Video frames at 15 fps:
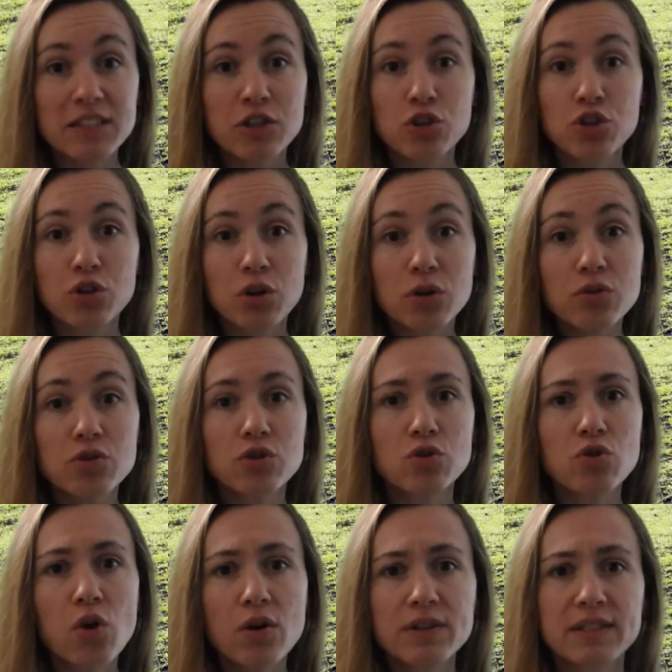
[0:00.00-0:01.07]
stones,
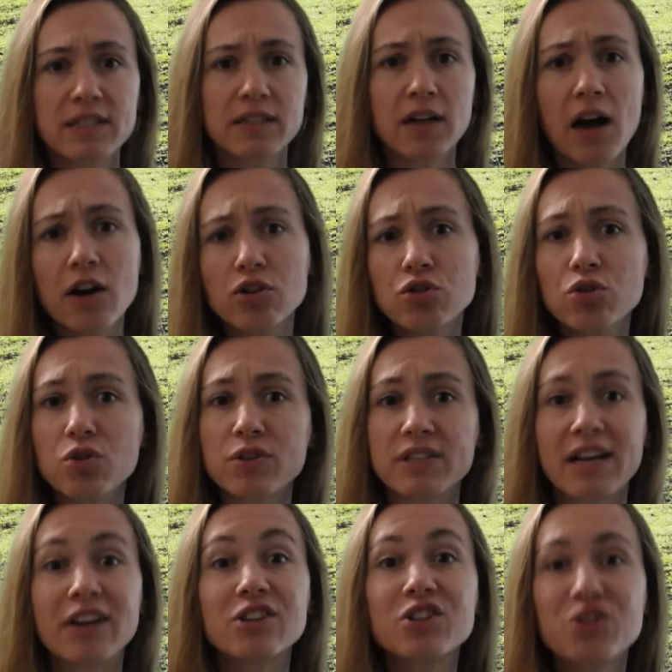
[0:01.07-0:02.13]
rocks, and hard rocks
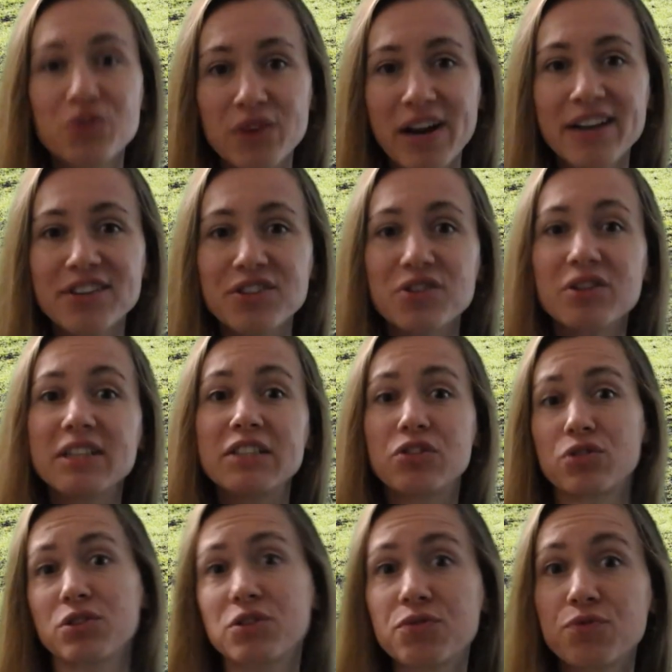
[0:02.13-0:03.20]
are gradually
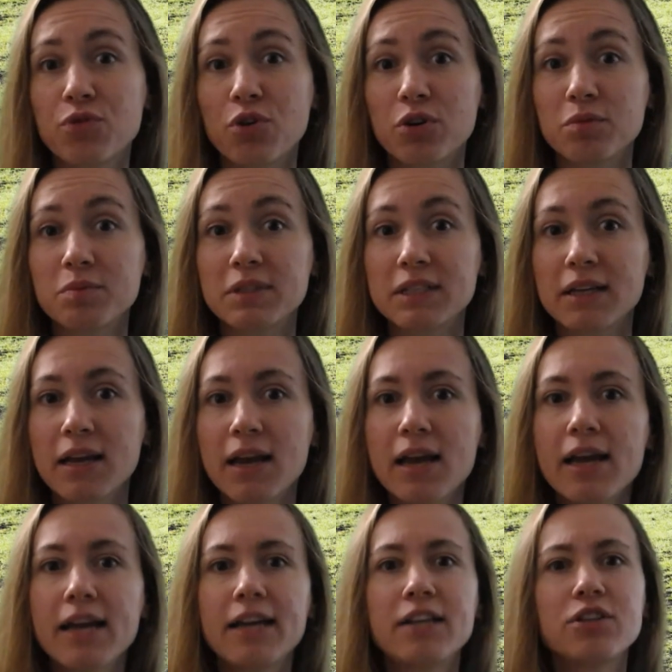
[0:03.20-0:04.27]
transformed
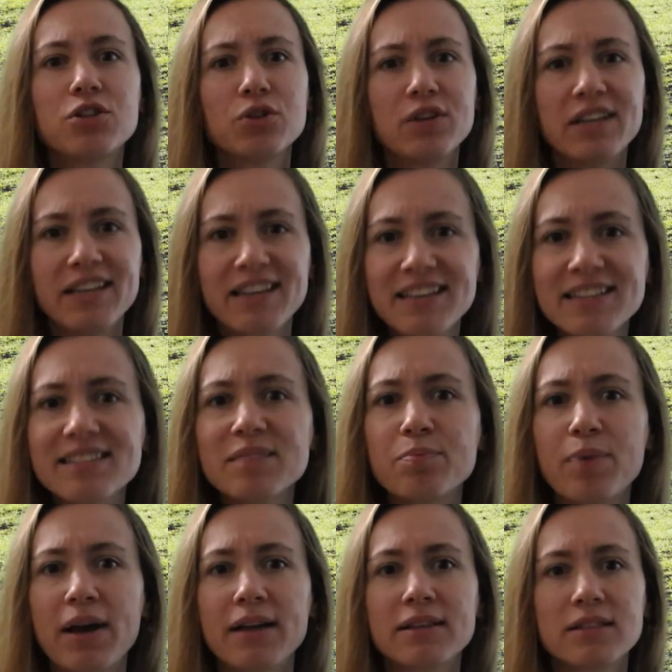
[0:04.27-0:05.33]
into
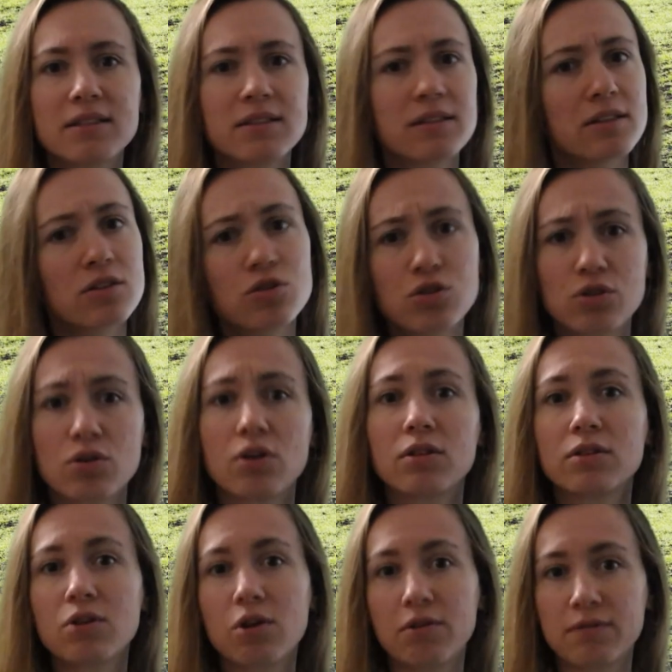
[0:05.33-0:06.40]
independent
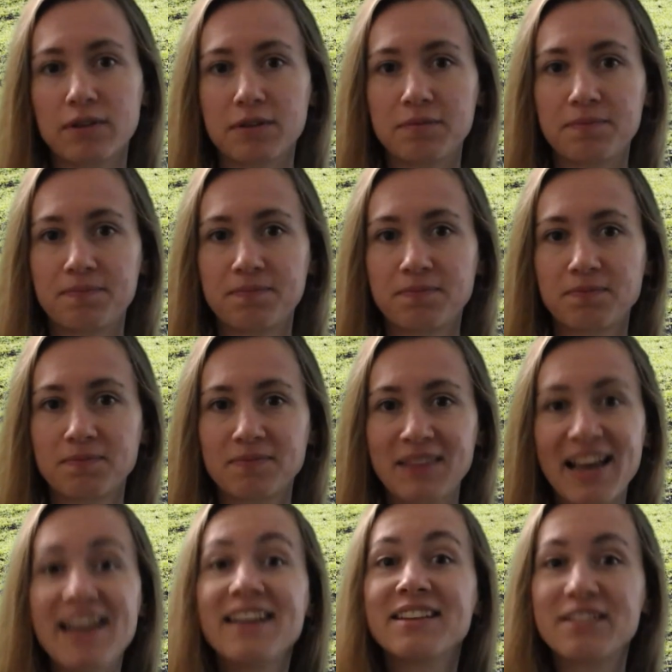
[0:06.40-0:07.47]
soil cover.
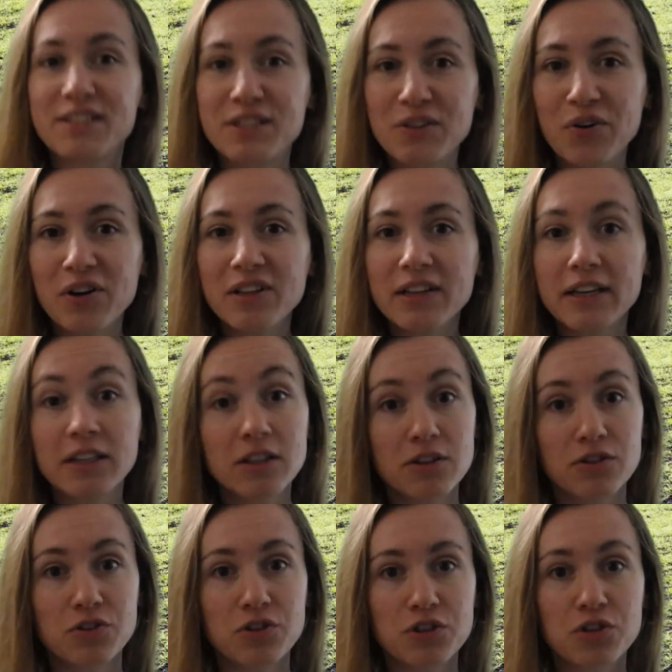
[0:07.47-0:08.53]
The soil, in
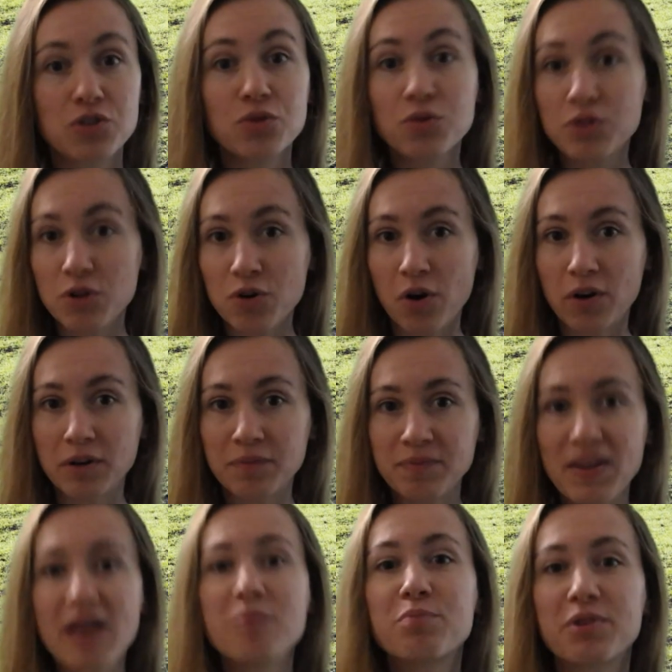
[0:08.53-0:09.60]
contrast to the rock,
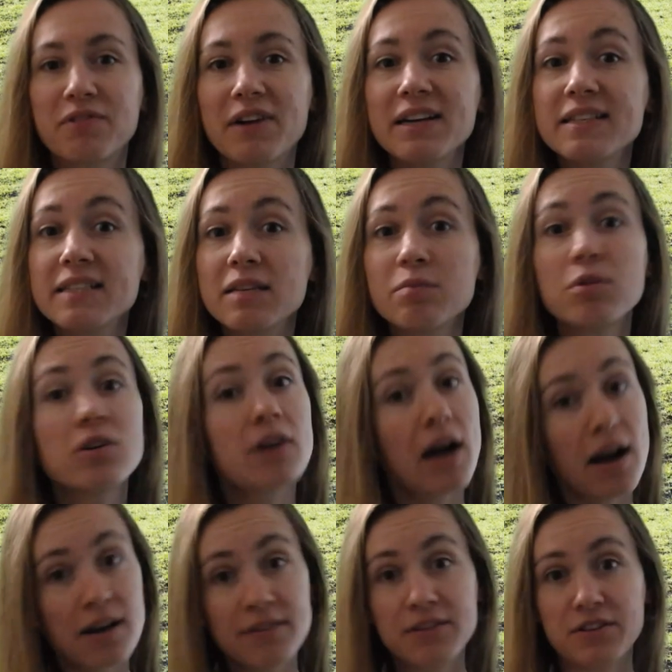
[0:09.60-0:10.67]
provides, among
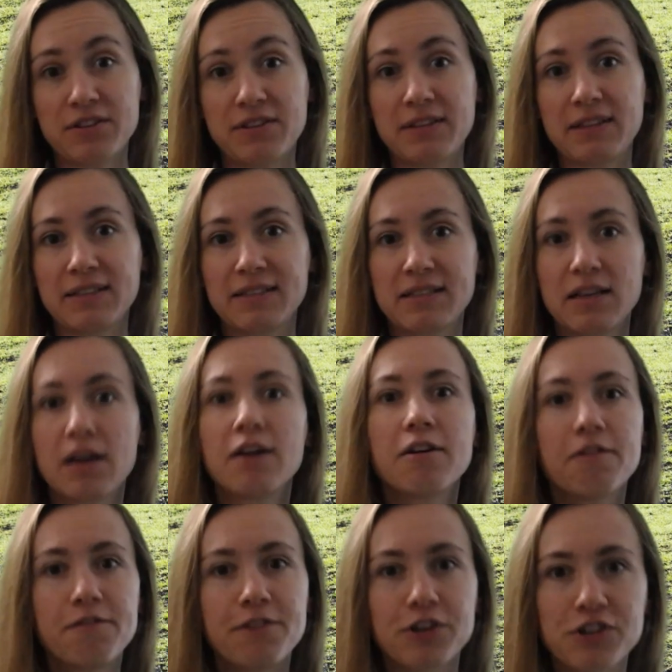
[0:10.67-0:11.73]
other things,
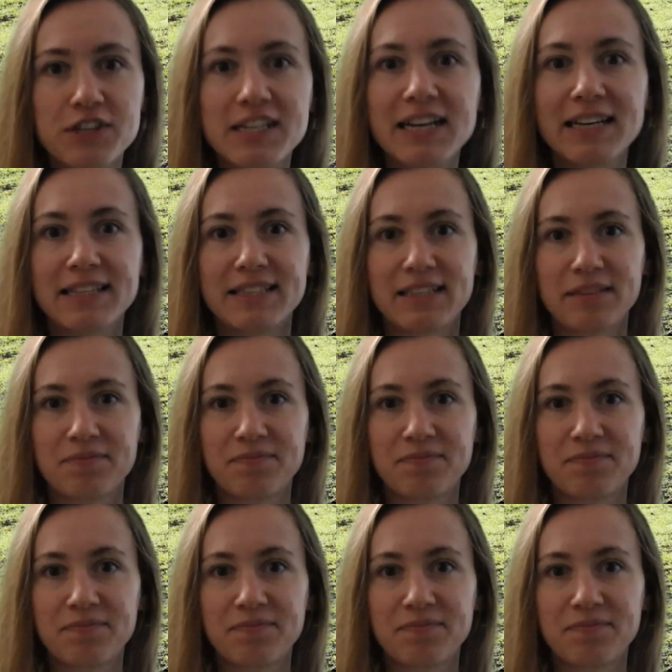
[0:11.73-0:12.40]
fertility.